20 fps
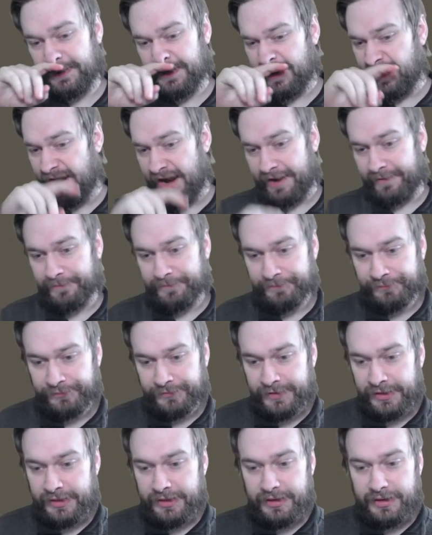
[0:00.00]
All right.
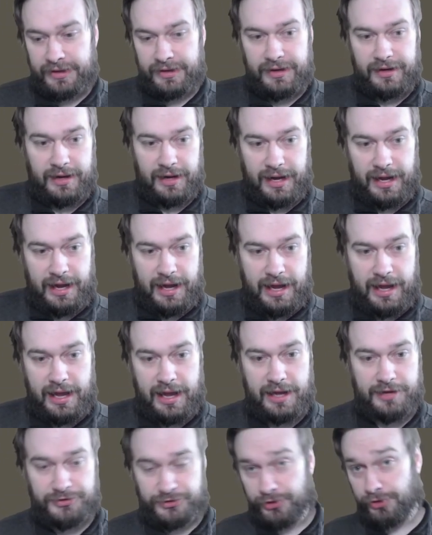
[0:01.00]

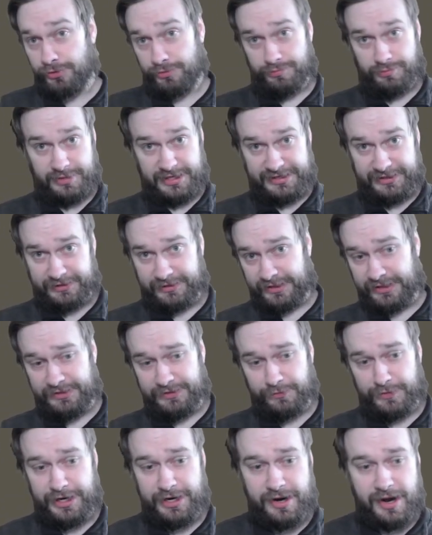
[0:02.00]
So
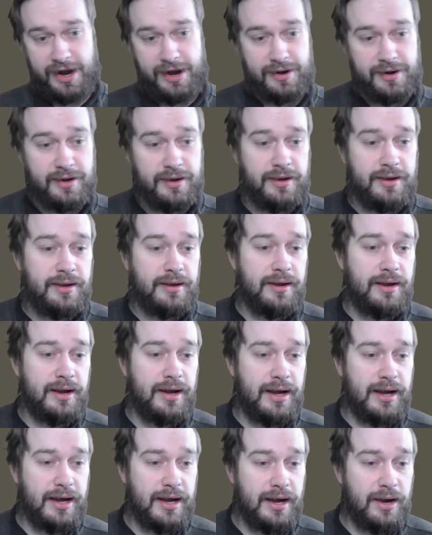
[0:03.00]
let's read on.
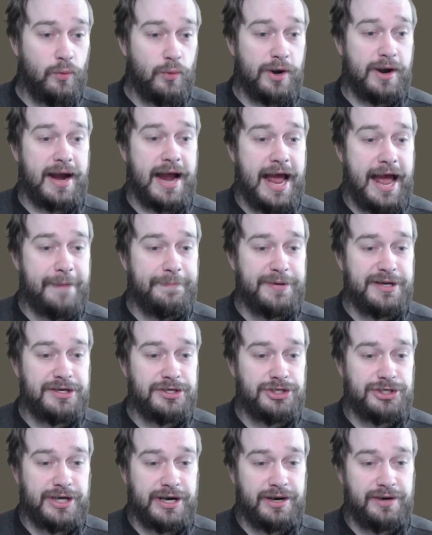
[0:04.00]
We're happy
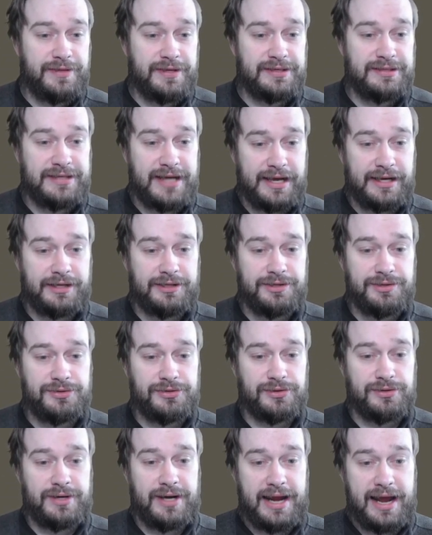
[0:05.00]
to share that deck
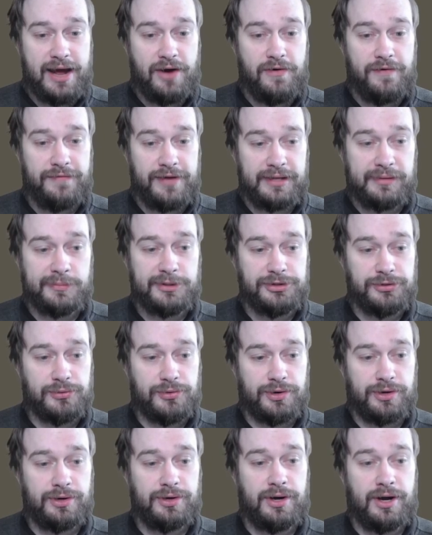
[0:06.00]
clones are now available to
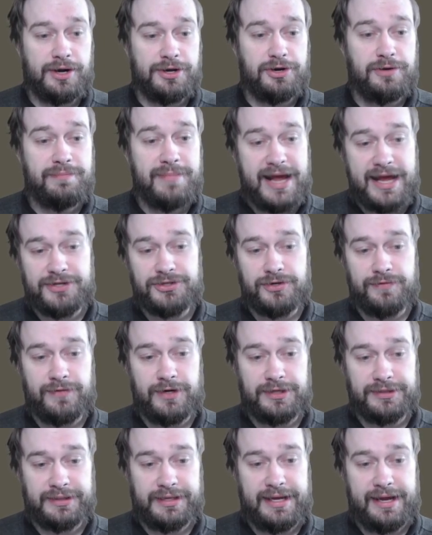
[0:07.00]
order on your Master
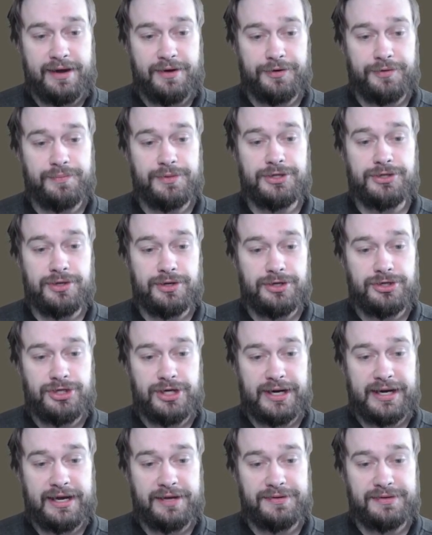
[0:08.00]
Vault account. Be sure to
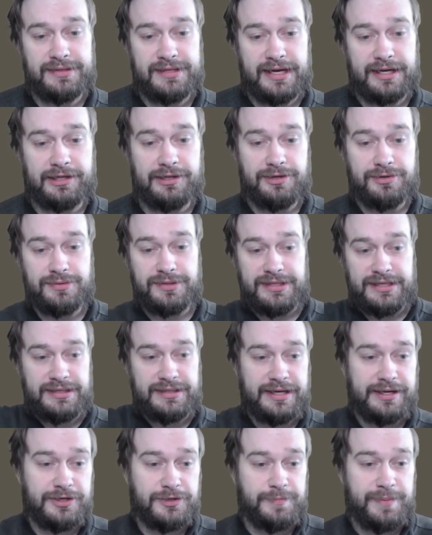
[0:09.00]
check out the deck clone
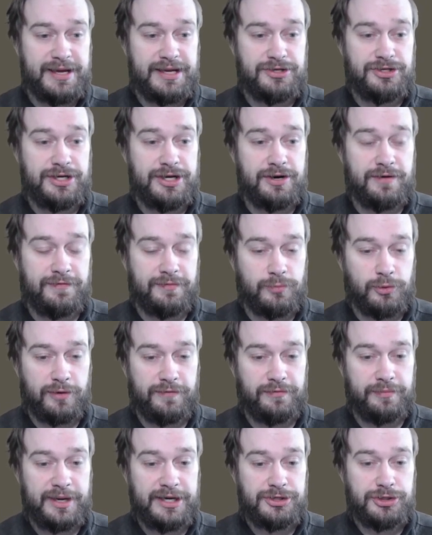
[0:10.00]
details page here for more
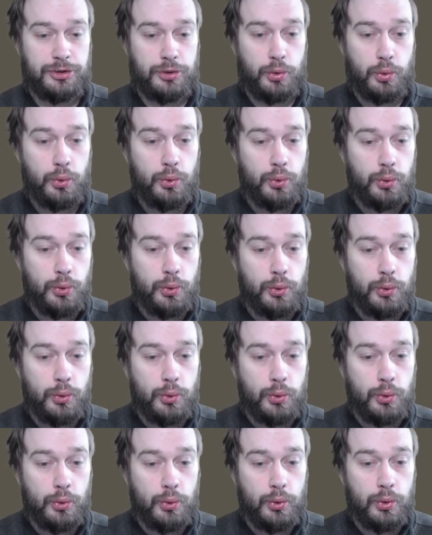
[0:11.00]
information.
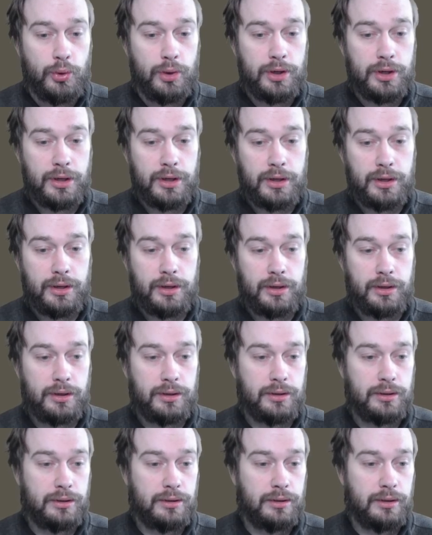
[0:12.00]
Ooh.
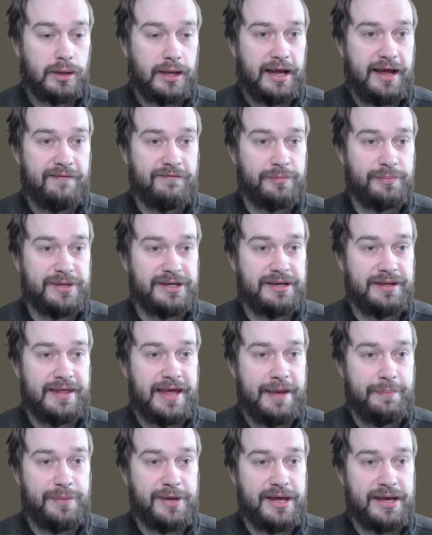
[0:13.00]
I haven't been to
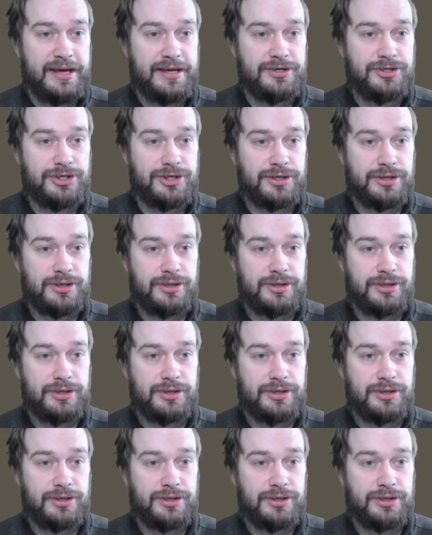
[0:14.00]
that page.